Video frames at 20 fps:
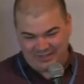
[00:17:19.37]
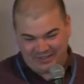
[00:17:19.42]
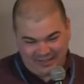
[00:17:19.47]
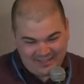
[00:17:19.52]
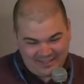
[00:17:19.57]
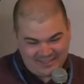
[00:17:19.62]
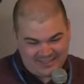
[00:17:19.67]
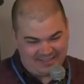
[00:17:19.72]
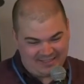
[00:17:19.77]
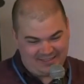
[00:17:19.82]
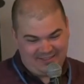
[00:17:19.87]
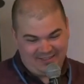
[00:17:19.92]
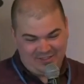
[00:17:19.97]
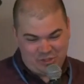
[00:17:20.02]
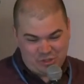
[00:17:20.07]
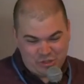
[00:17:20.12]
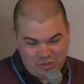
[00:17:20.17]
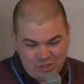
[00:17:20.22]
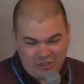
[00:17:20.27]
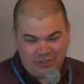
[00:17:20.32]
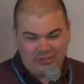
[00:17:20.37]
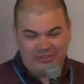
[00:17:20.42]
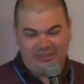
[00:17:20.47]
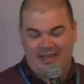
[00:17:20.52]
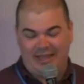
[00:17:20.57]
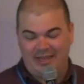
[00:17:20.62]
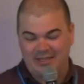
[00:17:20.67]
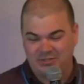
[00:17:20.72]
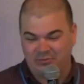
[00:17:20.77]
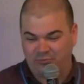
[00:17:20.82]
And he said, surely
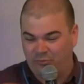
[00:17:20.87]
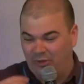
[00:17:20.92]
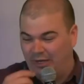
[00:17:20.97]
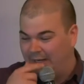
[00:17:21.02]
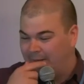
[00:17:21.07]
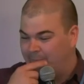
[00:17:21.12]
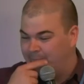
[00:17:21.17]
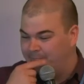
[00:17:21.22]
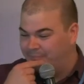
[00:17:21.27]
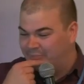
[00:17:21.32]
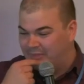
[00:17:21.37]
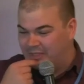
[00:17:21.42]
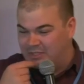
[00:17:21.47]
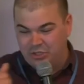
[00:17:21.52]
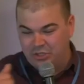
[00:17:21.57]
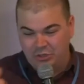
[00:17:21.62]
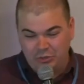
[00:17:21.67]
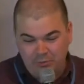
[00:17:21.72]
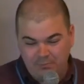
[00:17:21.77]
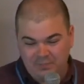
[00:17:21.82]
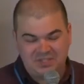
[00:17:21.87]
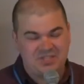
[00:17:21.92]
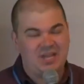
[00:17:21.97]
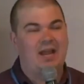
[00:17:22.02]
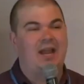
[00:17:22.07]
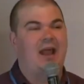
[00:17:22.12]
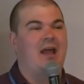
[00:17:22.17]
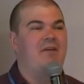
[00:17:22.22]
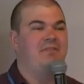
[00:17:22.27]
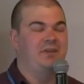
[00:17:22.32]
that isn't right. So numbers
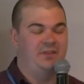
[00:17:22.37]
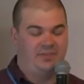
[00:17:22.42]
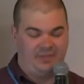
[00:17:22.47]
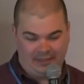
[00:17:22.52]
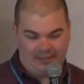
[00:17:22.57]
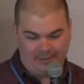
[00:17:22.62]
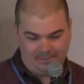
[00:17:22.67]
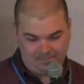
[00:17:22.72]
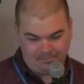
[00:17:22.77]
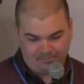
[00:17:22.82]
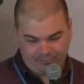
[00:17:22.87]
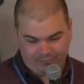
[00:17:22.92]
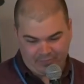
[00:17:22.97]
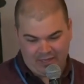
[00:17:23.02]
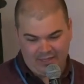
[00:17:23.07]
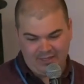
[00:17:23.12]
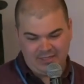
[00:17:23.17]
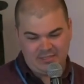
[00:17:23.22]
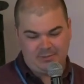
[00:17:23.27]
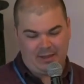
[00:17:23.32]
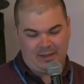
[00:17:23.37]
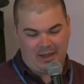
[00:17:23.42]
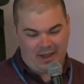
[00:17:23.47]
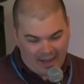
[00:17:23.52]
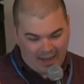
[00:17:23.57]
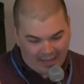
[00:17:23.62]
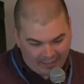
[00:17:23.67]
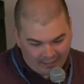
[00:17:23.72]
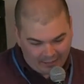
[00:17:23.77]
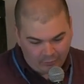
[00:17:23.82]
aren't everything. It is about
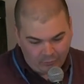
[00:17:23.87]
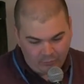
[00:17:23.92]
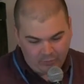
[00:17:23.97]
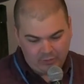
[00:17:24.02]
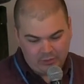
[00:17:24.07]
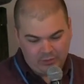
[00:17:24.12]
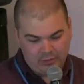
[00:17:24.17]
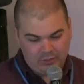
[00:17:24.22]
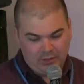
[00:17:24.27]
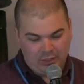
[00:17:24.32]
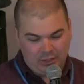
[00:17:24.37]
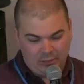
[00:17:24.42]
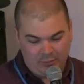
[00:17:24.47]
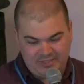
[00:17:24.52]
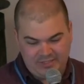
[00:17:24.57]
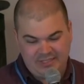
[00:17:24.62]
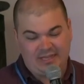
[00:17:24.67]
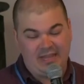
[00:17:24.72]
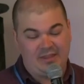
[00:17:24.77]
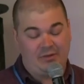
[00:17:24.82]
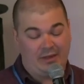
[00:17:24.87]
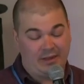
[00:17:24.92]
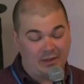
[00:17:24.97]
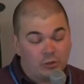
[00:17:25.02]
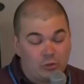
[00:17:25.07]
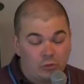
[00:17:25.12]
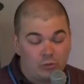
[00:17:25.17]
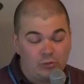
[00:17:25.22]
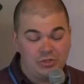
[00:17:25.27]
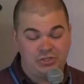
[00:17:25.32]
how are we together. I
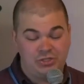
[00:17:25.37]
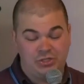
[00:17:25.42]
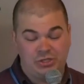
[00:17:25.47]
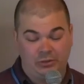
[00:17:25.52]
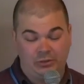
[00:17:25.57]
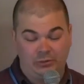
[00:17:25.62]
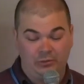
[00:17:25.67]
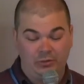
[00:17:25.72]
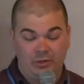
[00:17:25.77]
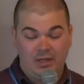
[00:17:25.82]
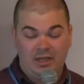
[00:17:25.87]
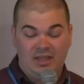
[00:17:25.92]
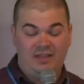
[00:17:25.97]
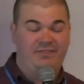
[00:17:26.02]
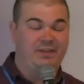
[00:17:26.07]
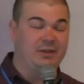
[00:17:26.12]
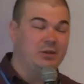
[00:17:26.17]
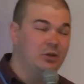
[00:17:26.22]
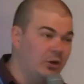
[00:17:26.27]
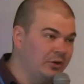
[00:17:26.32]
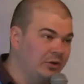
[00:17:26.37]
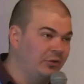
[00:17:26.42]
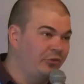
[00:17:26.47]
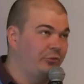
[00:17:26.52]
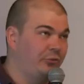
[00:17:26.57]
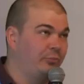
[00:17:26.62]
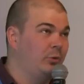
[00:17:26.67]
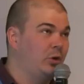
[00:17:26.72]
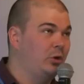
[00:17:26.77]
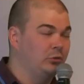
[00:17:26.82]
encourage you, if you're not in a
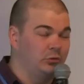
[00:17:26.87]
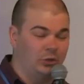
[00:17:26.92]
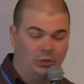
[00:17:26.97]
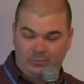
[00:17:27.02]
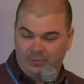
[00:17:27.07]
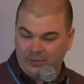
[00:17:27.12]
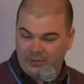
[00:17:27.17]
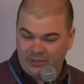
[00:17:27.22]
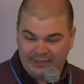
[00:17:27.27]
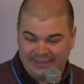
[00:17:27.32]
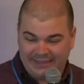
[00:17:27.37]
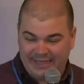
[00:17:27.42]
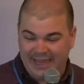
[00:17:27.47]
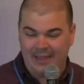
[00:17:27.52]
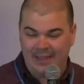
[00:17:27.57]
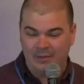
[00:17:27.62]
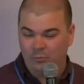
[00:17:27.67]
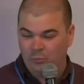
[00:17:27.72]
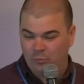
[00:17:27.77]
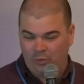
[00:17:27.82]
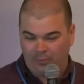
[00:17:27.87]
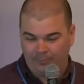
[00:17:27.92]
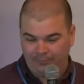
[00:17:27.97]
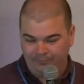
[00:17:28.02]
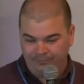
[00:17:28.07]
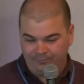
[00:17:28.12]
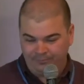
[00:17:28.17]
small group, get in one.